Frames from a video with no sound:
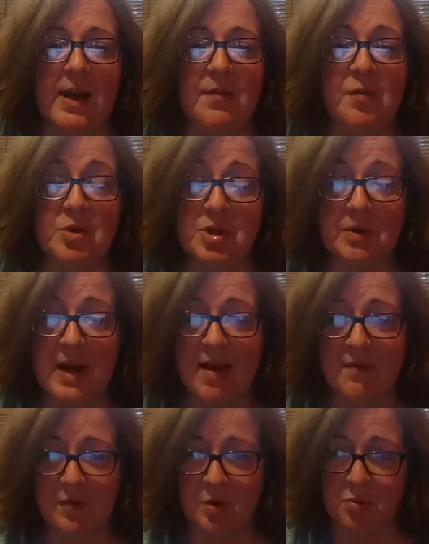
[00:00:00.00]
If you don't
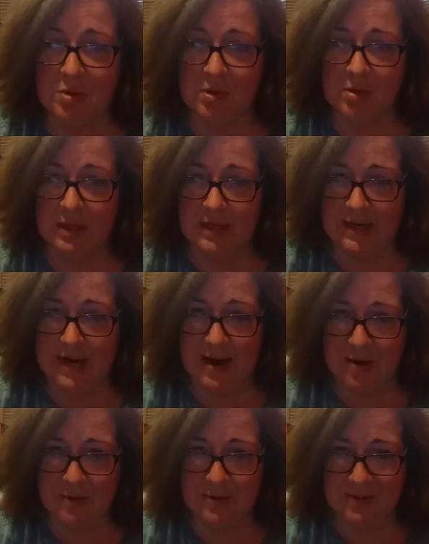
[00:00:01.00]
have a Google
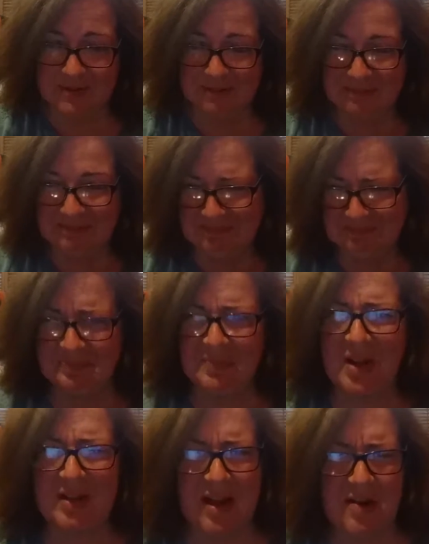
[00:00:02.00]
account,
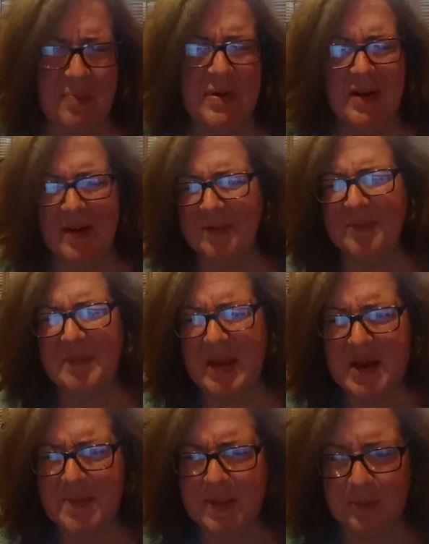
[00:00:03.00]

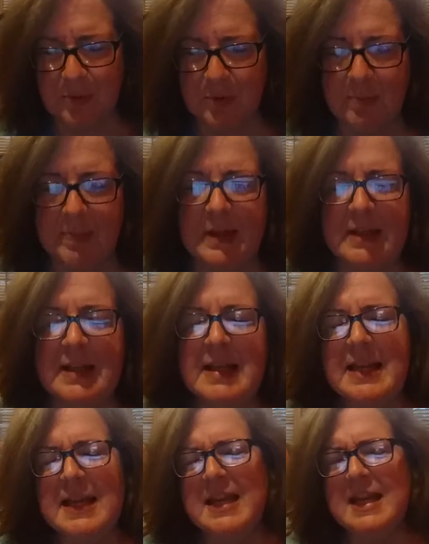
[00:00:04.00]
many people do, but
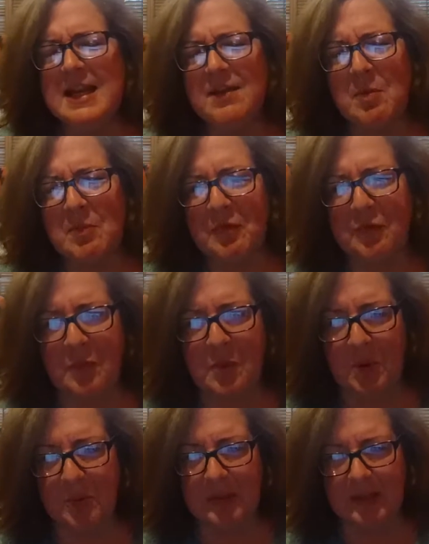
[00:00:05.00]
even
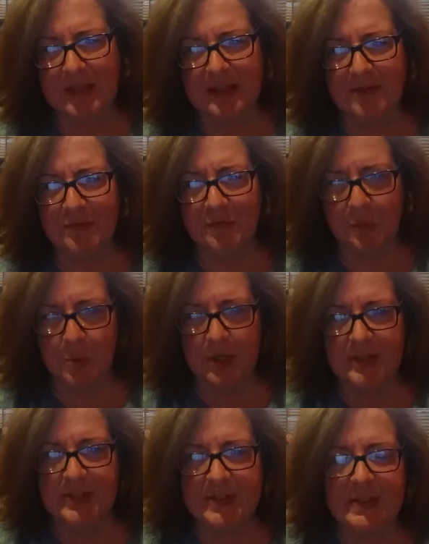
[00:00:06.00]
before really the
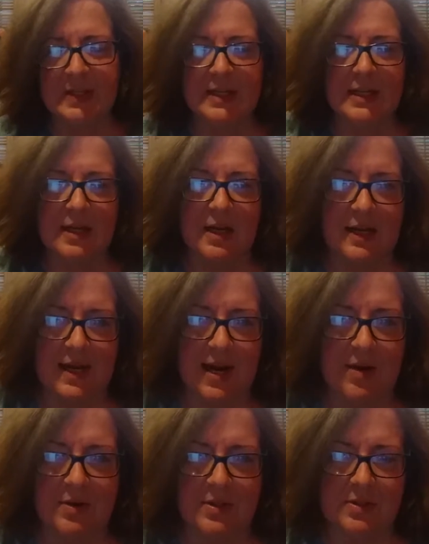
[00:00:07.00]
Voice
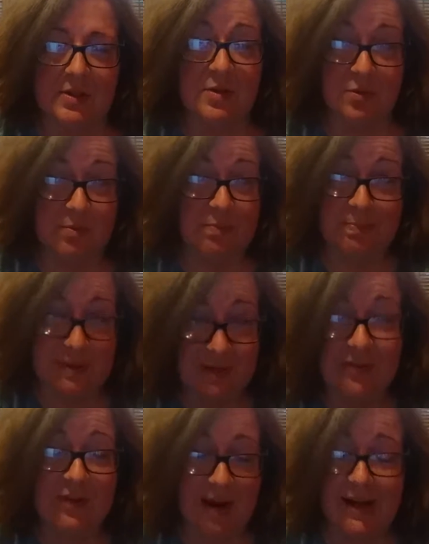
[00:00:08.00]
account, you'll be
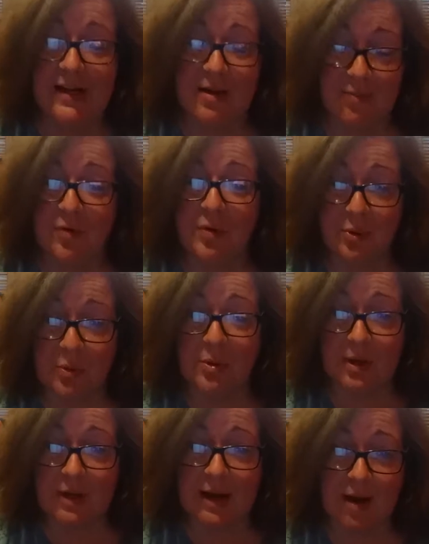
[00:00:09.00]
signing up for a
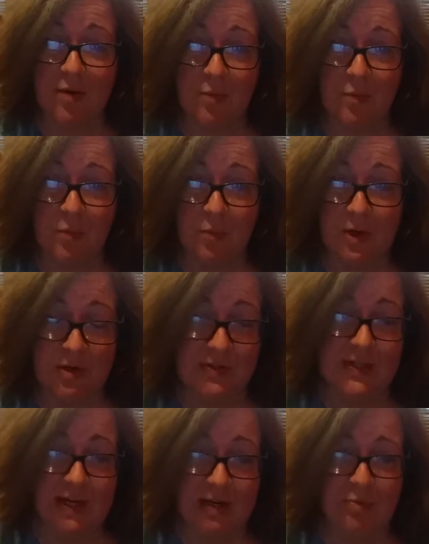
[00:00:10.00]
Google account when you
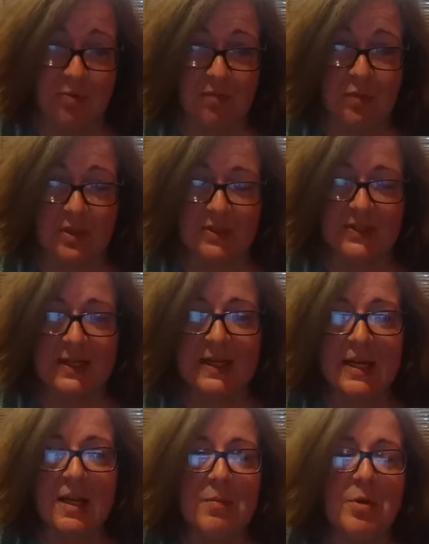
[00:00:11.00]
sign up through Voice.
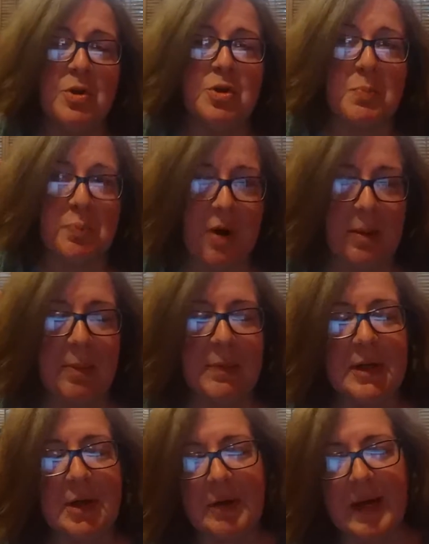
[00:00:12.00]
But you should
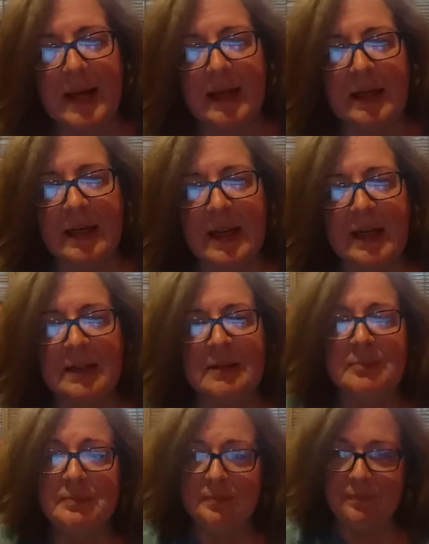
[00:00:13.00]
probably go ahead
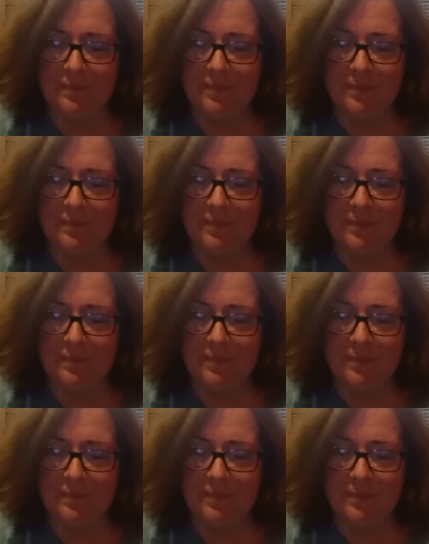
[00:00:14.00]
and